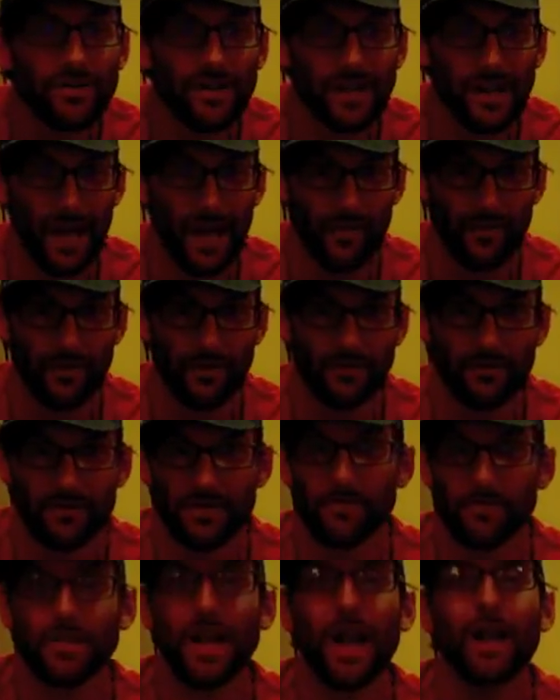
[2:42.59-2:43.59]
together,
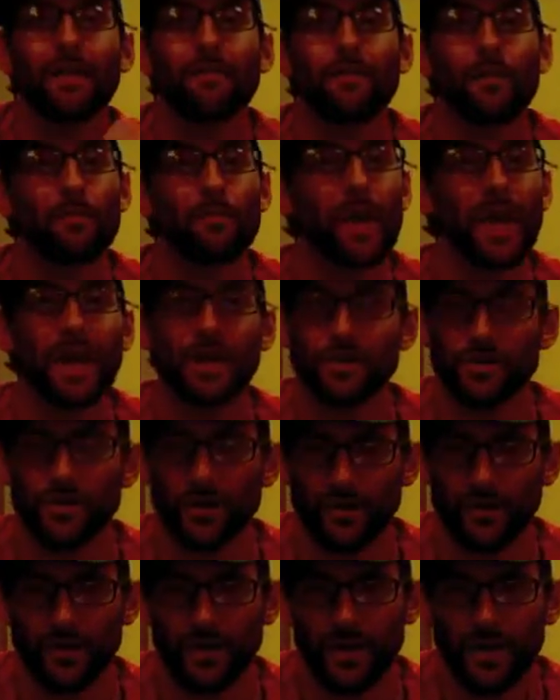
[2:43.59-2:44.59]
some kind of a
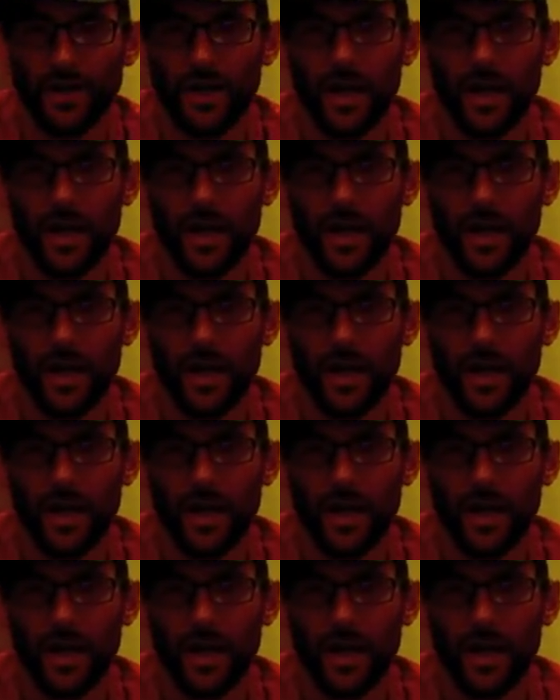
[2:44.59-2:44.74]
picture,